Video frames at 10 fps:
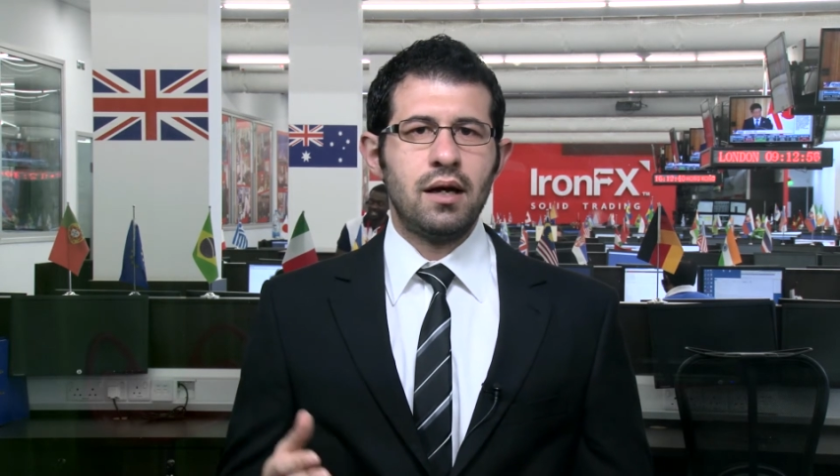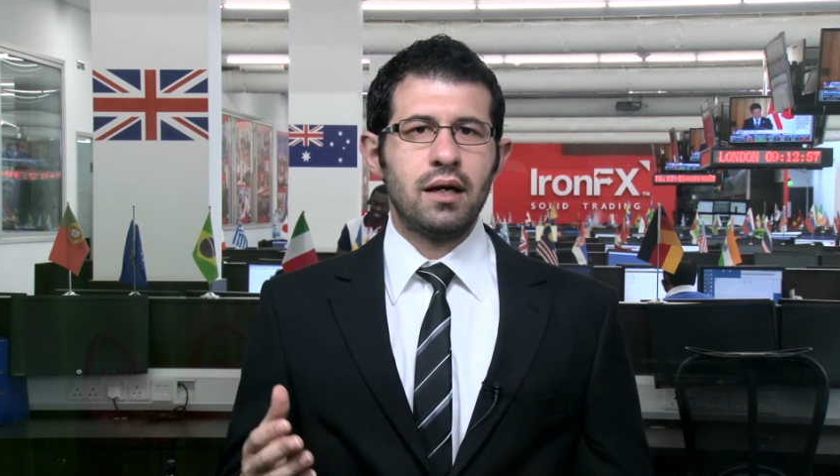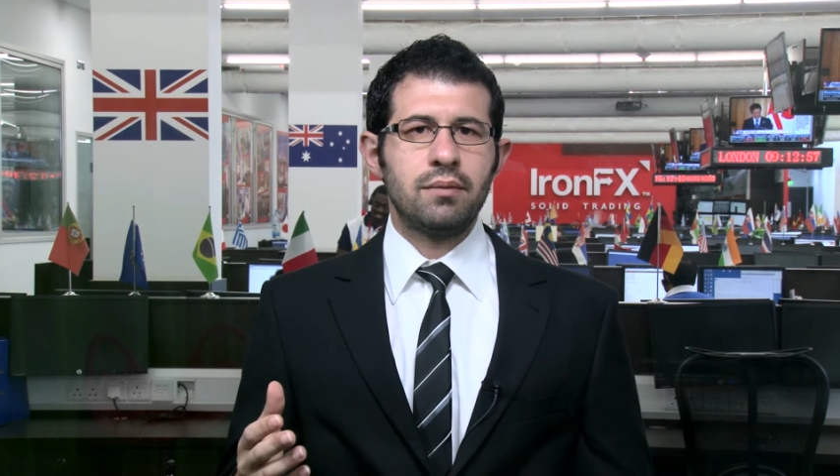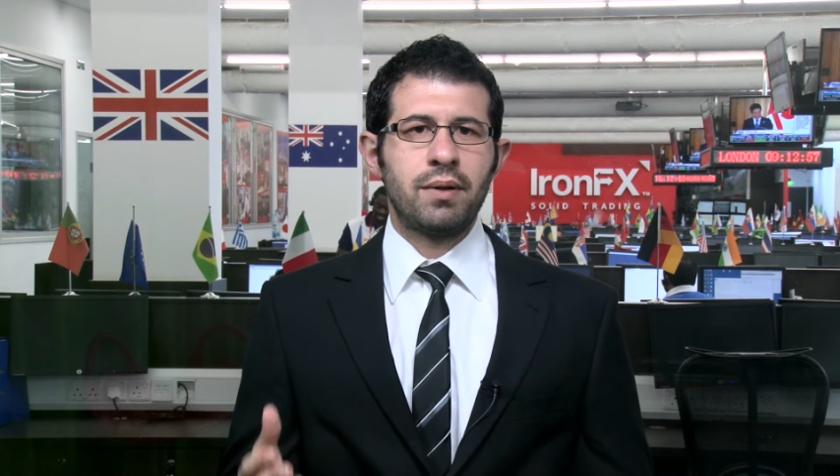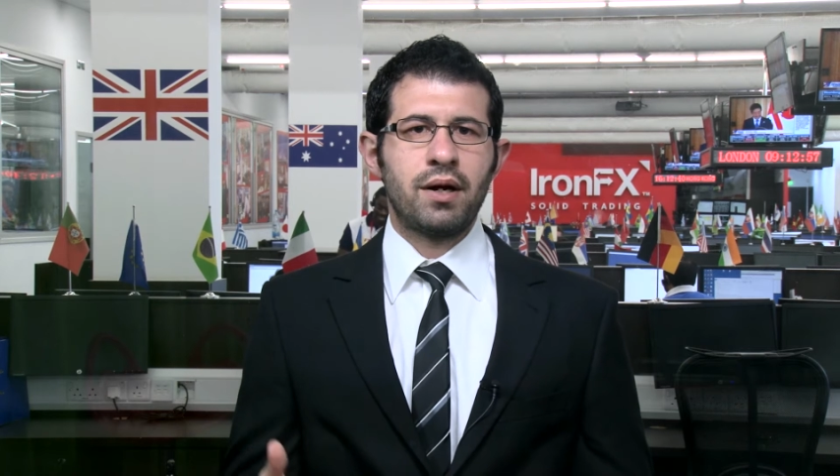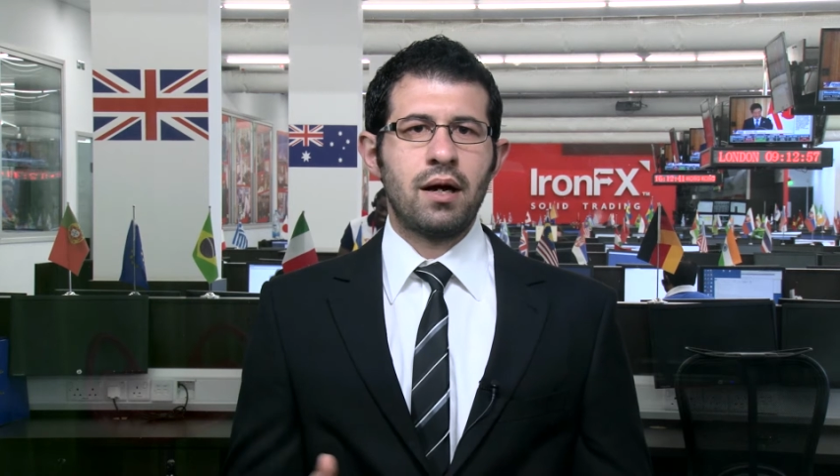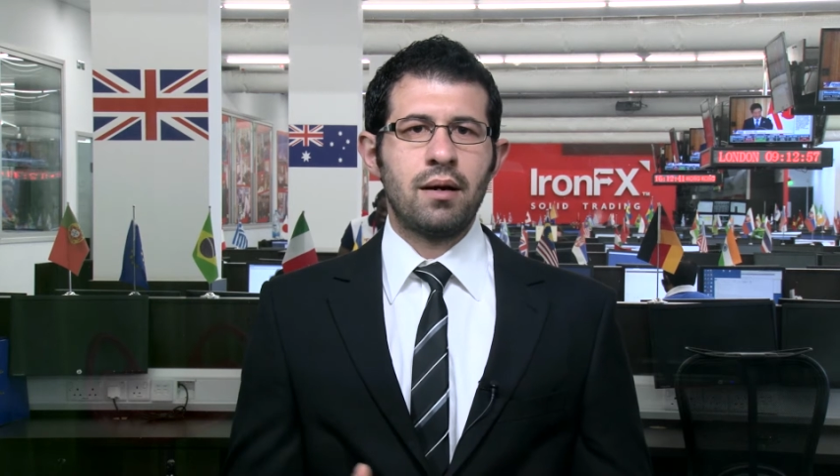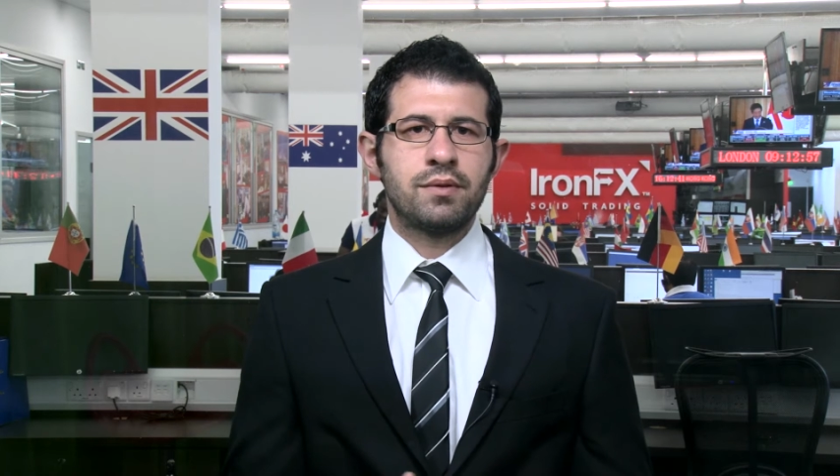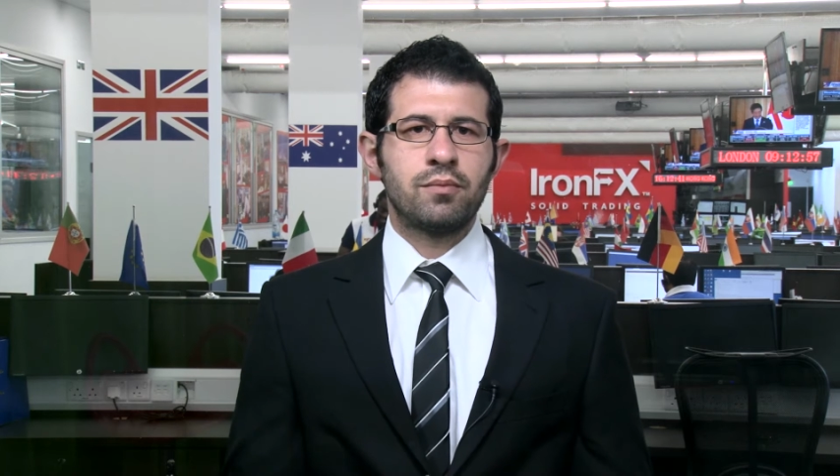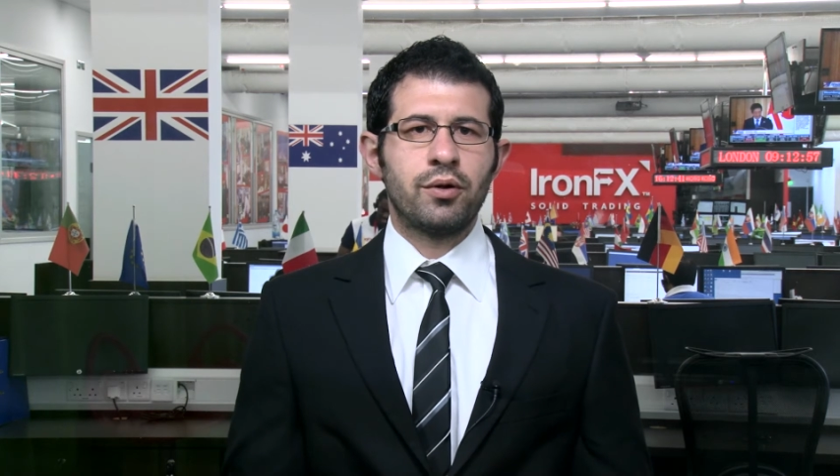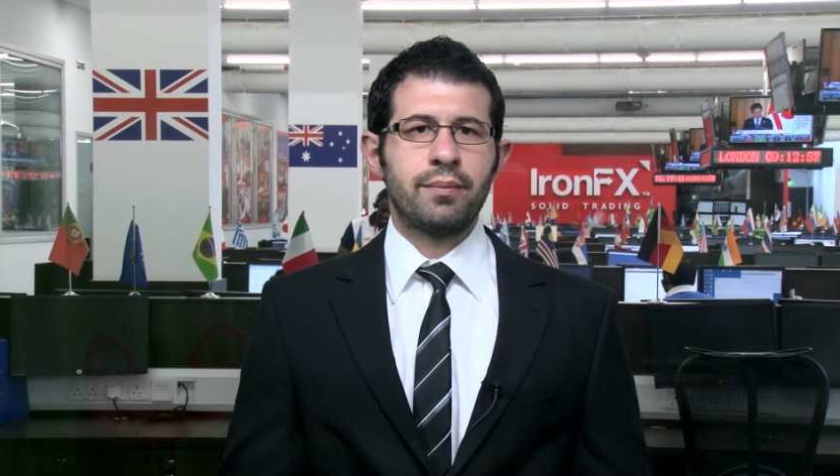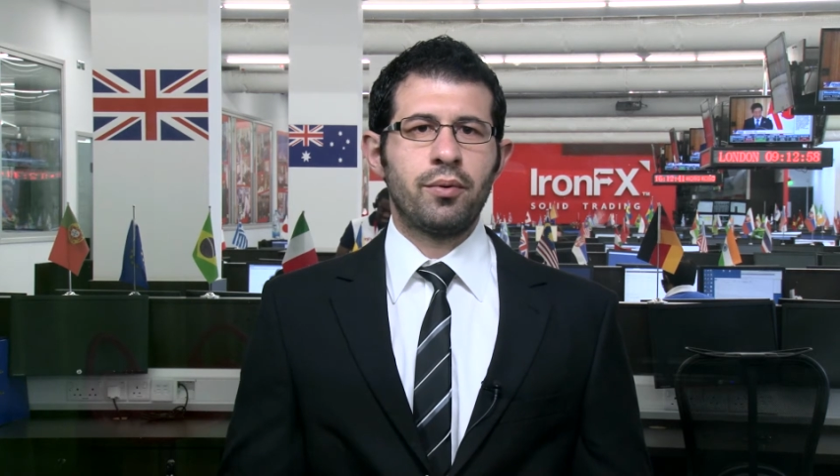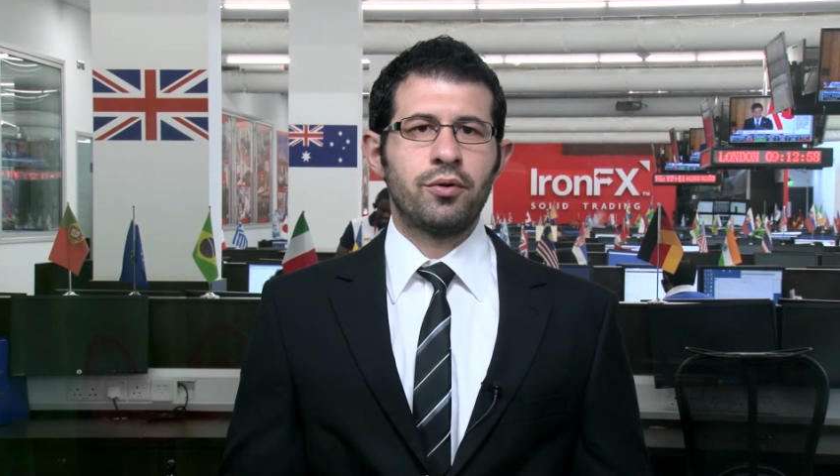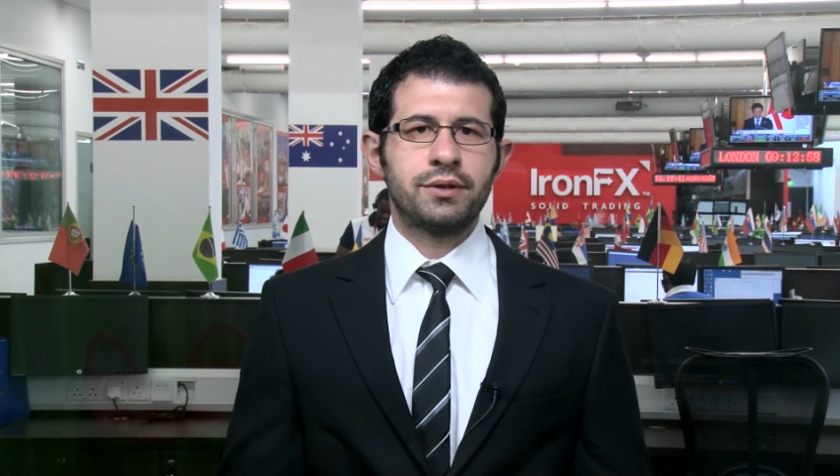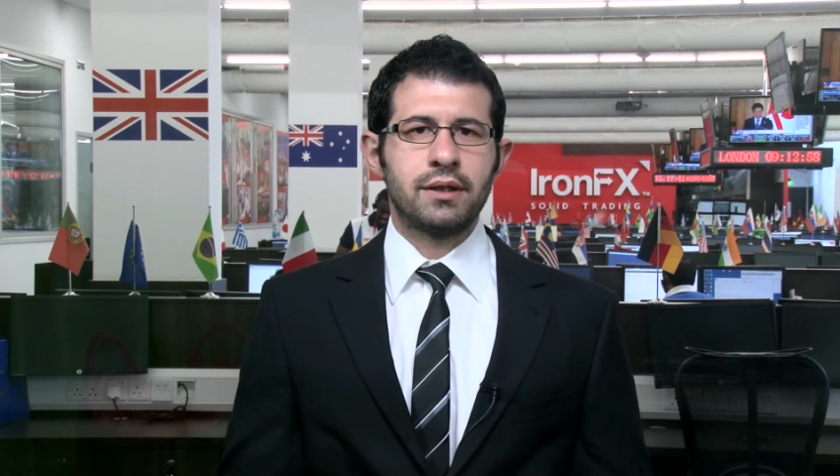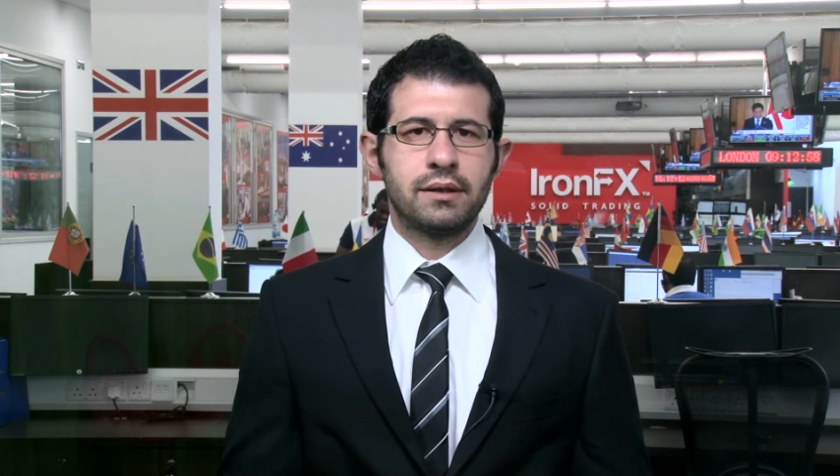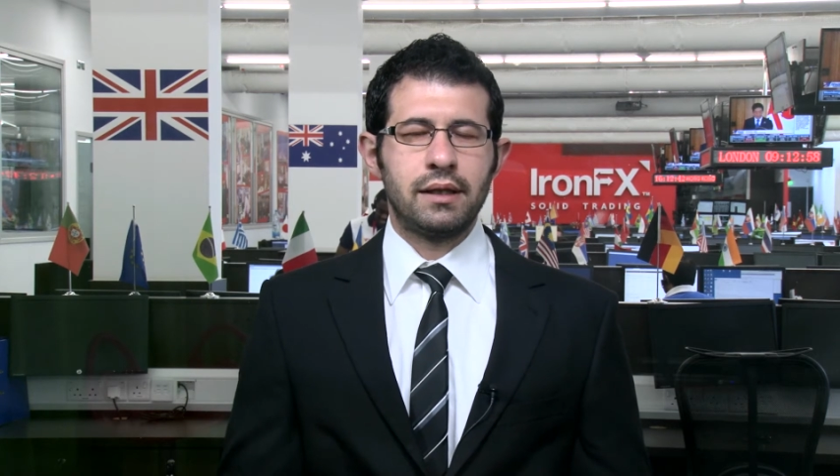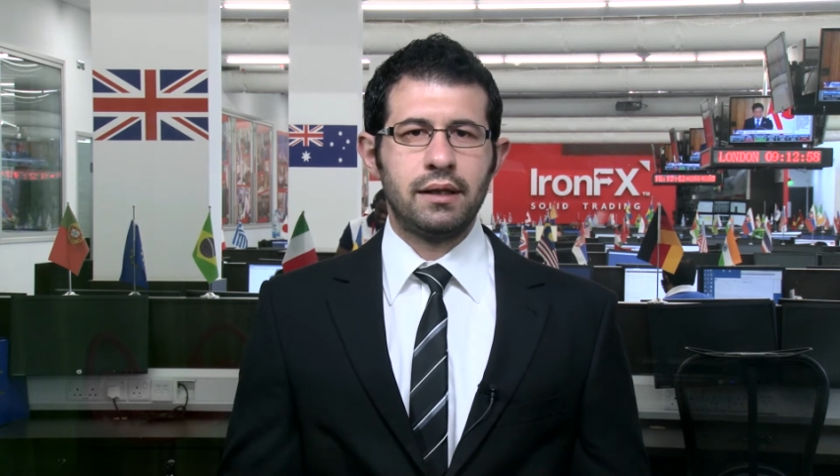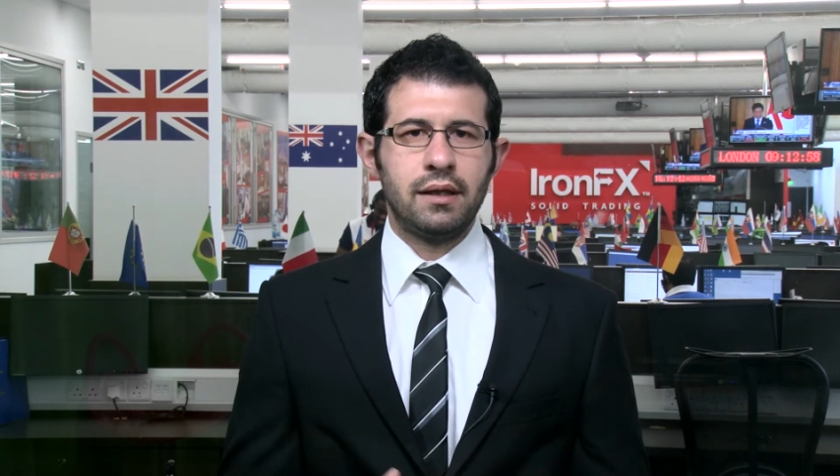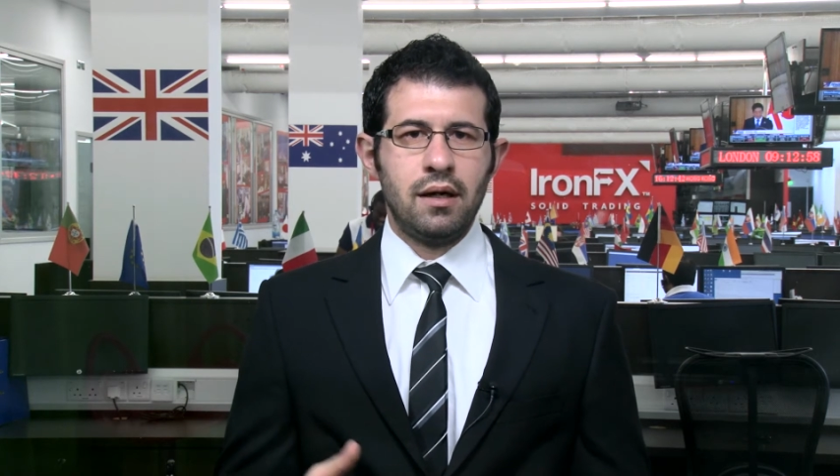and, perhaps more
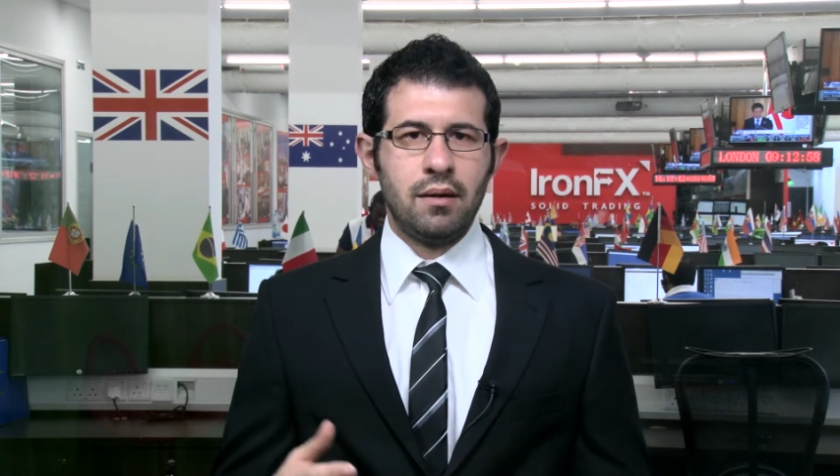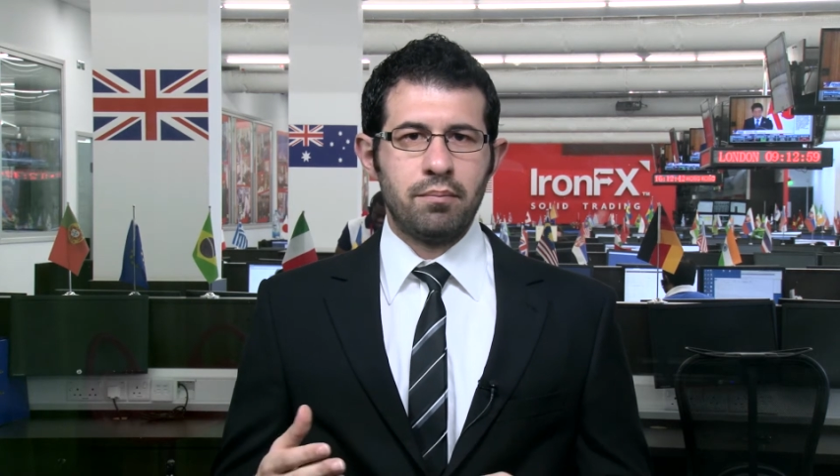importantly,